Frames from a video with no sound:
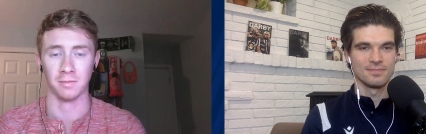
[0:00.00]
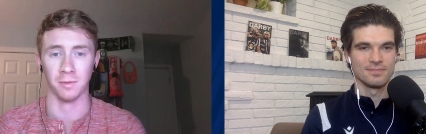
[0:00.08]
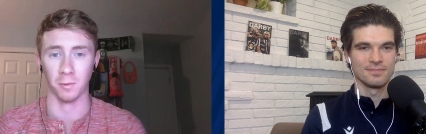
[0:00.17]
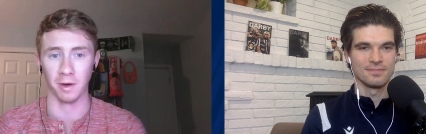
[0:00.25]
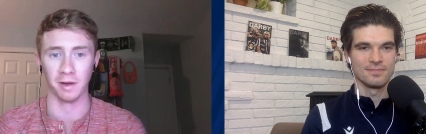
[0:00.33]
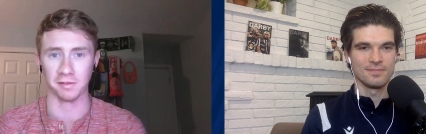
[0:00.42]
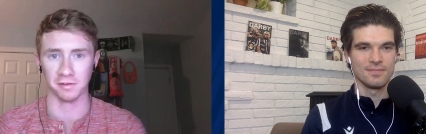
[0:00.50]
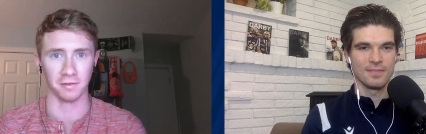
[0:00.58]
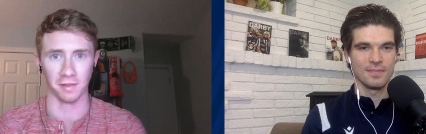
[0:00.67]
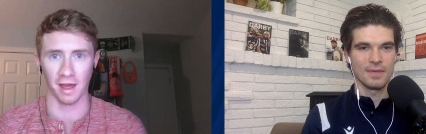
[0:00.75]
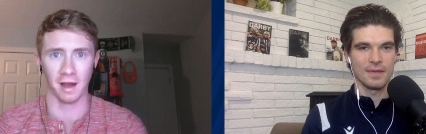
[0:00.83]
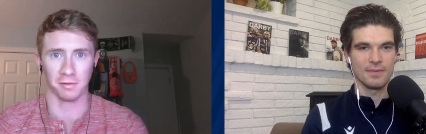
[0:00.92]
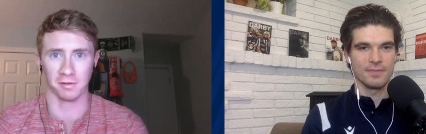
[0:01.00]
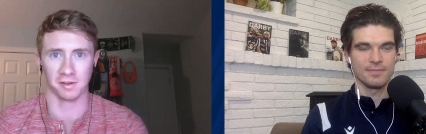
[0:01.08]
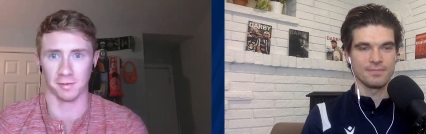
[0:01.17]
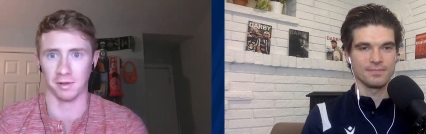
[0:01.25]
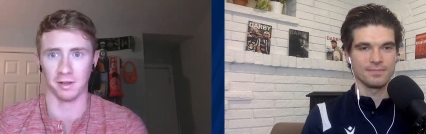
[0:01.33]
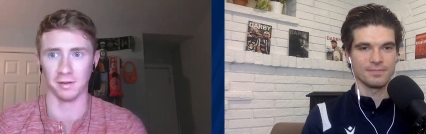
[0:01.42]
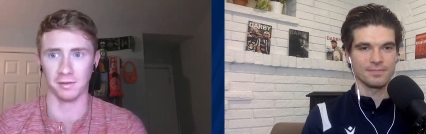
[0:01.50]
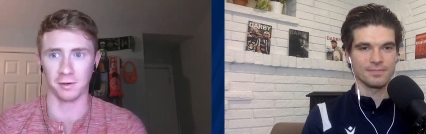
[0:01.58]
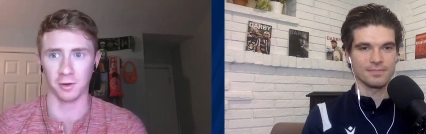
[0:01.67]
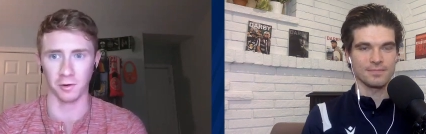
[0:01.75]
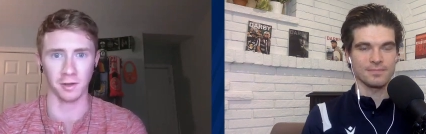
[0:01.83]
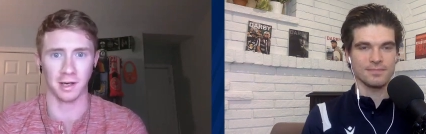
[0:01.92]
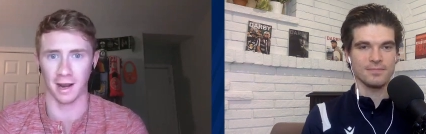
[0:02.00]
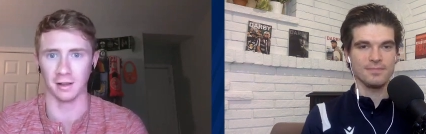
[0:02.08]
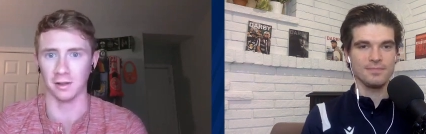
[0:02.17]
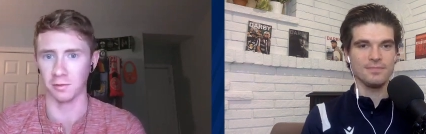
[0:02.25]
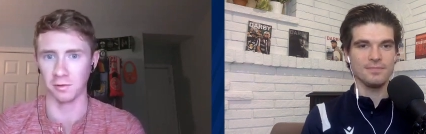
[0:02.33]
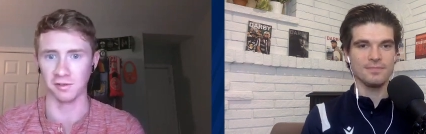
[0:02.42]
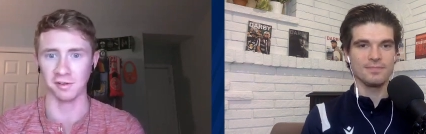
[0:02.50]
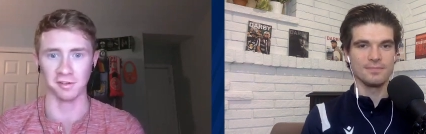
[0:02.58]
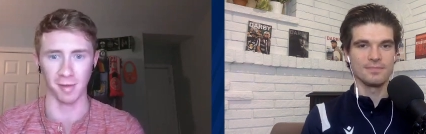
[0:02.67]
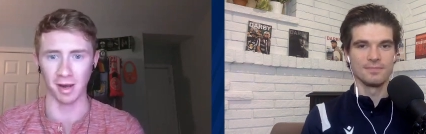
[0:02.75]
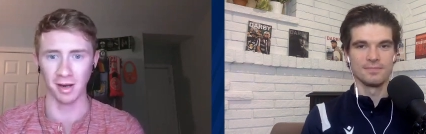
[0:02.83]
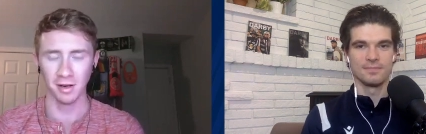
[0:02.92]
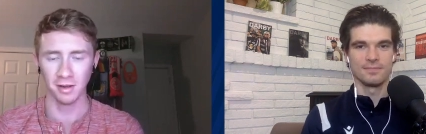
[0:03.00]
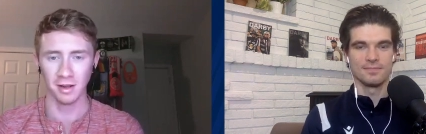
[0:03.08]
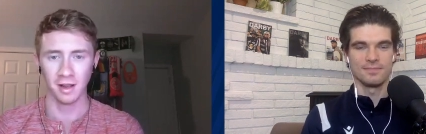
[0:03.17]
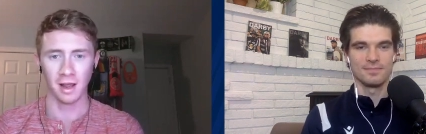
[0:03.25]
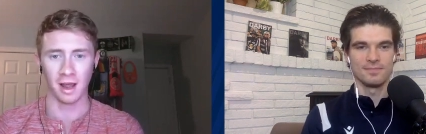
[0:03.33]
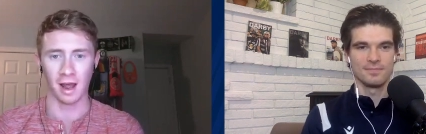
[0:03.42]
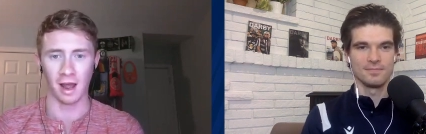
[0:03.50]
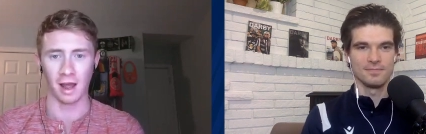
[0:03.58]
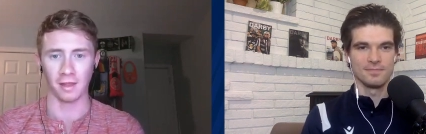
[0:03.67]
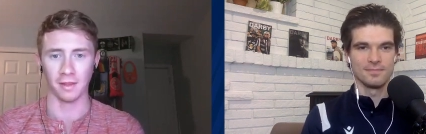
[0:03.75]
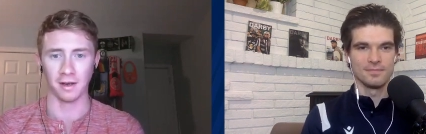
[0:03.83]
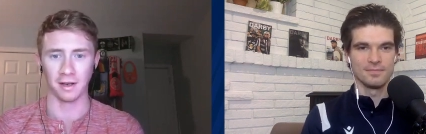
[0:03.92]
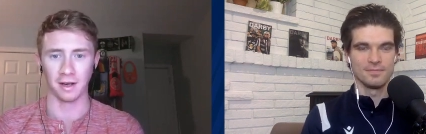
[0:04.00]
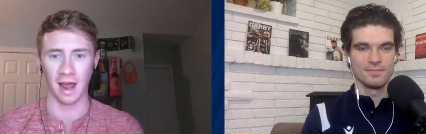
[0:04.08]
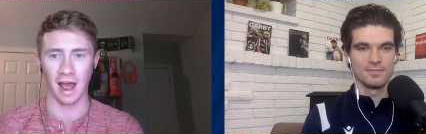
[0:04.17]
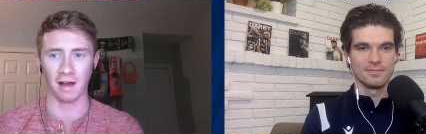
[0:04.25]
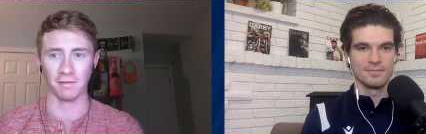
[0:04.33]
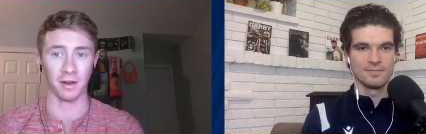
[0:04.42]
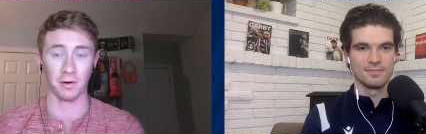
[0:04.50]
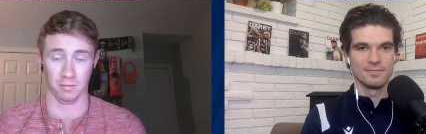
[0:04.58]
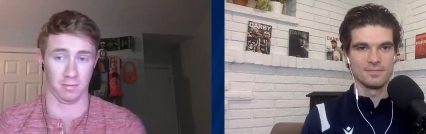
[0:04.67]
Speaker 1: the reason for that was simply Kunle Luke was suspended uh, they didn't have they don't